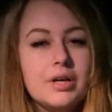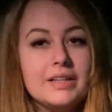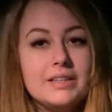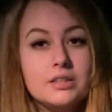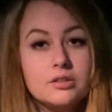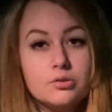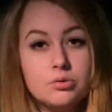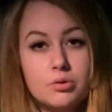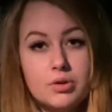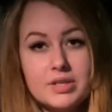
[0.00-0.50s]

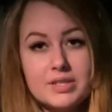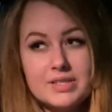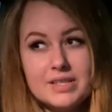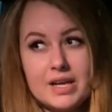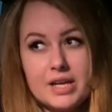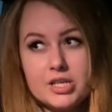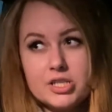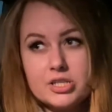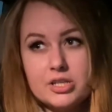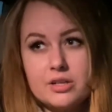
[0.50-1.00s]
the toy
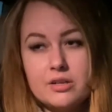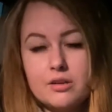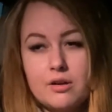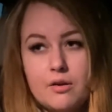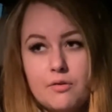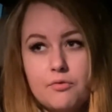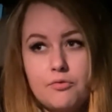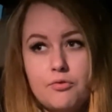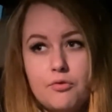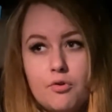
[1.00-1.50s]

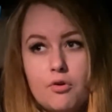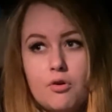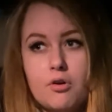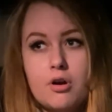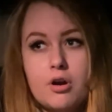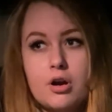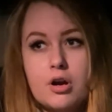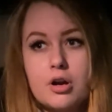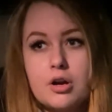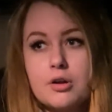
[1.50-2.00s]
section
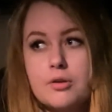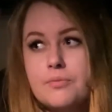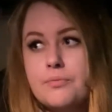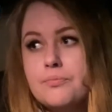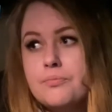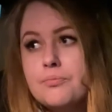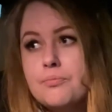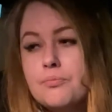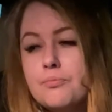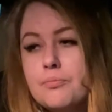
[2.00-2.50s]
for
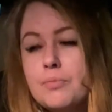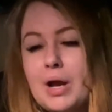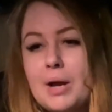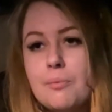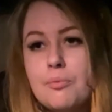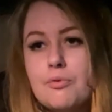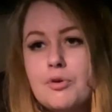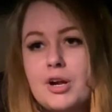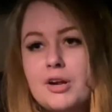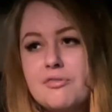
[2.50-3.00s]
my
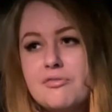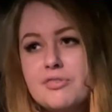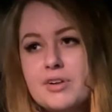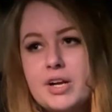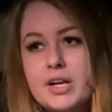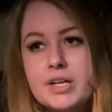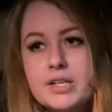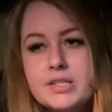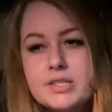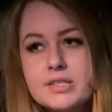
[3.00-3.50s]

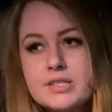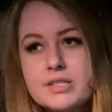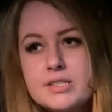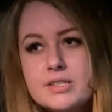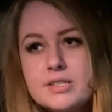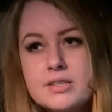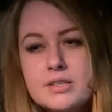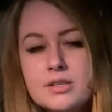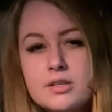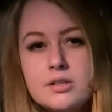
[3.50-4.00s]

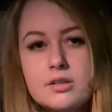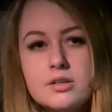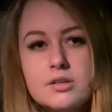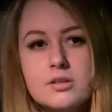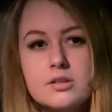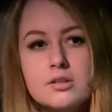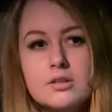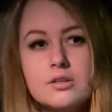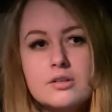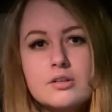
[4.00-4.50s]
boyfriend's
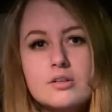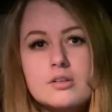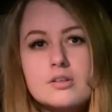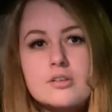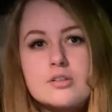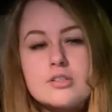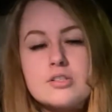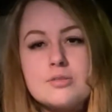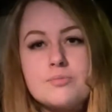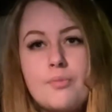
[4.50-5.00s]

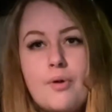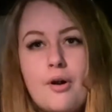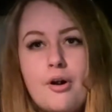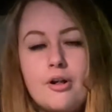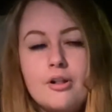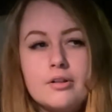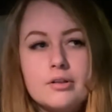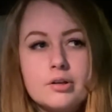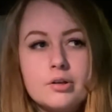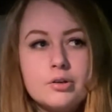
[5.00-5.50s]

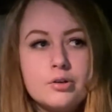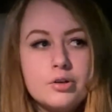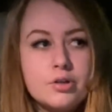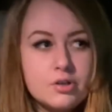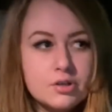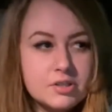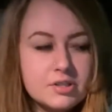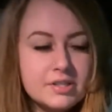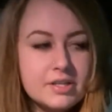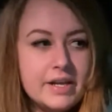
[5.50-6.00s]
small
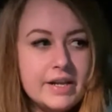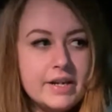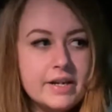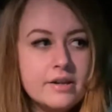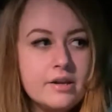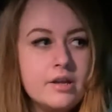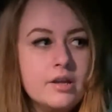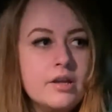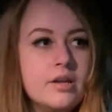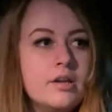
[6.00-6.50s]

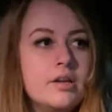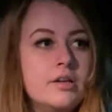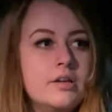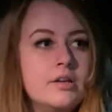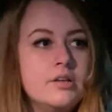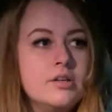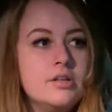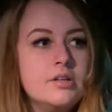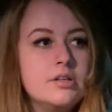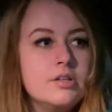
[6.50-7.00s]
cousin.
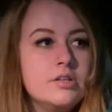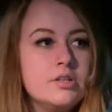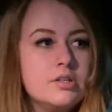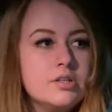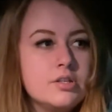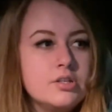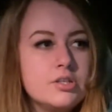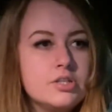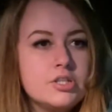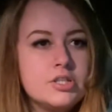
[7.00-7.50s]

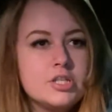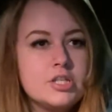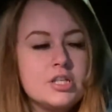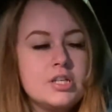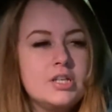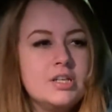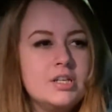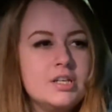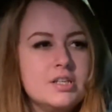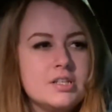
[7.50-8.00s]

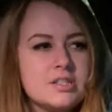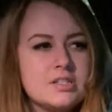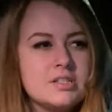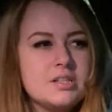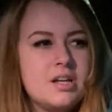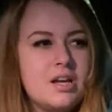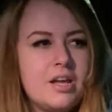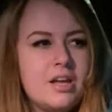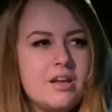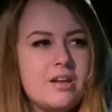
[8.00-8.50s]
She is
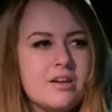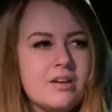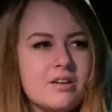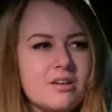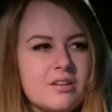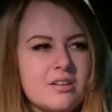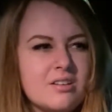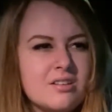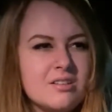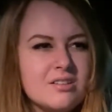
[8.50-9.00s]
like
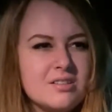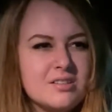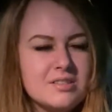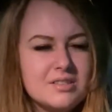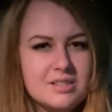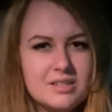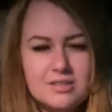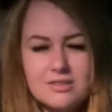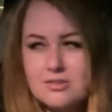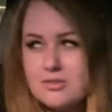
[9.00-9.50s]

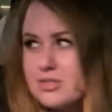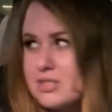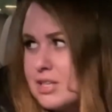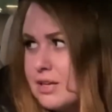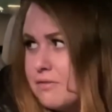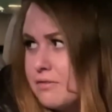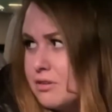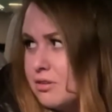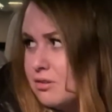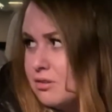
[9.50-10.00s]
6 or
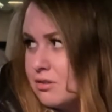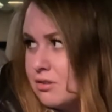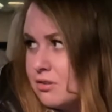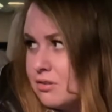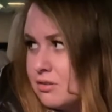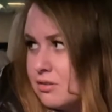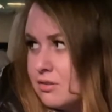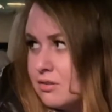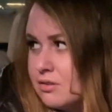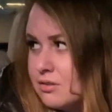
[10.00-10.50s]
7.
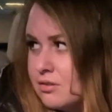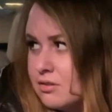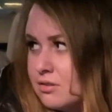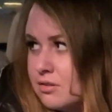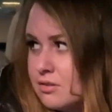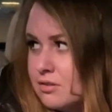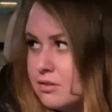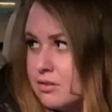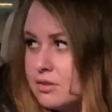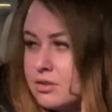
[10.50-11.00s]
6,
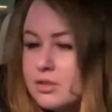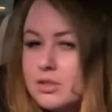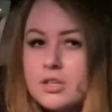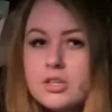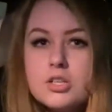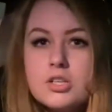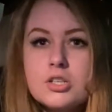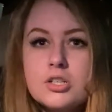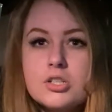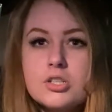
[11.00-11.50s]

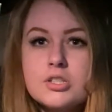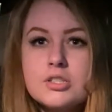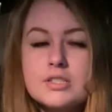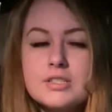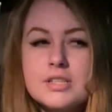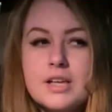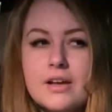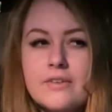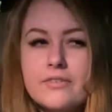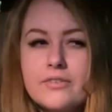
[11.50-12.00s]

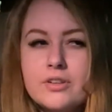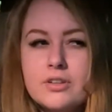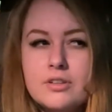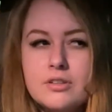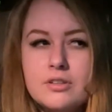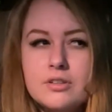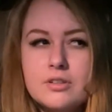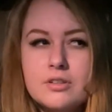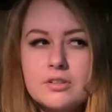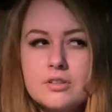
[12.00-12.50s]
7. I
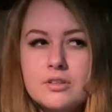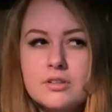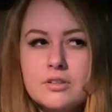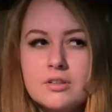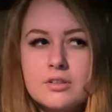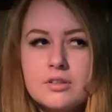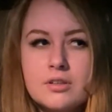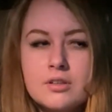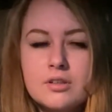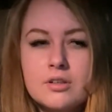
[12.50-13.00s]
would say
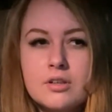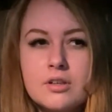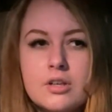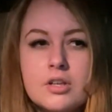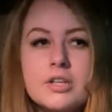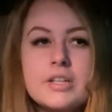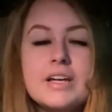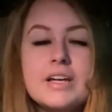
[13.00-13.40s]
6.